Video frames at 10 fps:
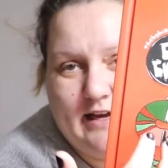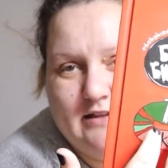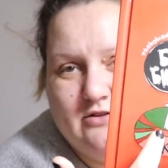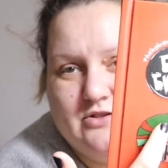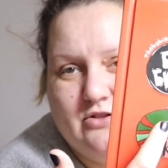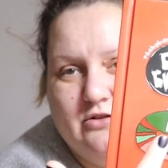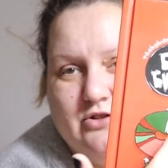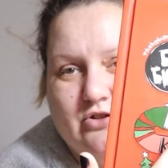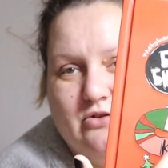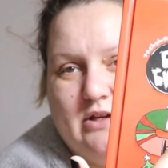I had no
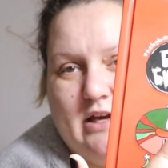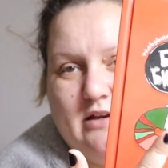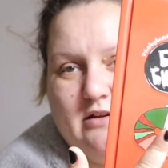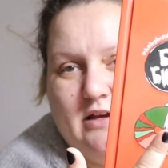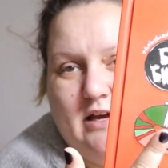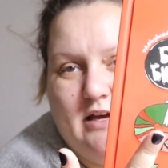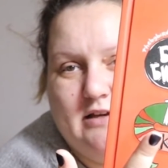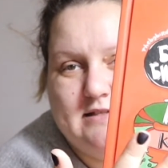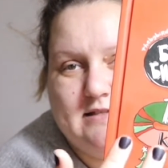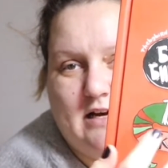solution. You cannot
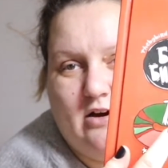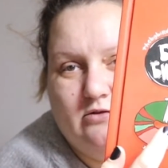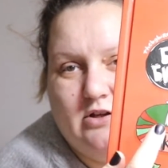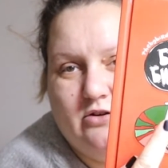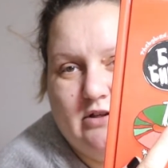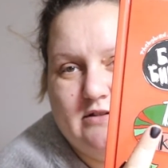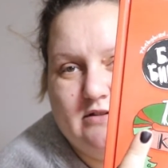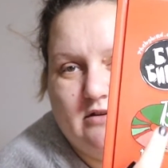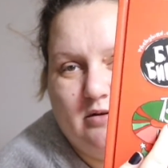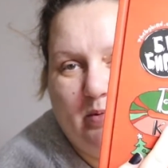sound good in
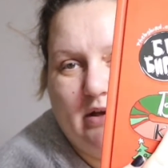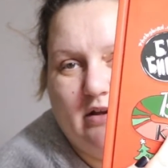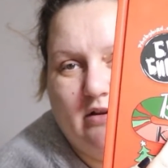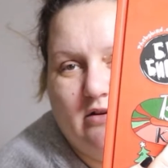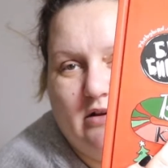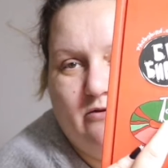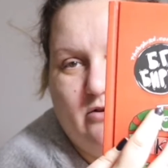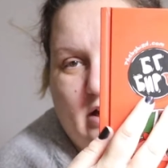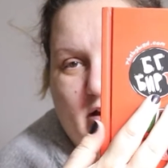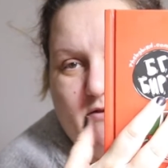Serbian
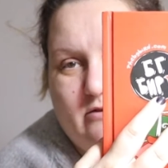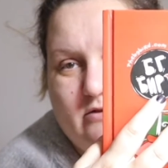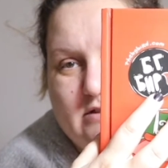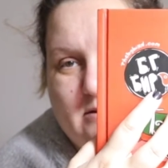if you have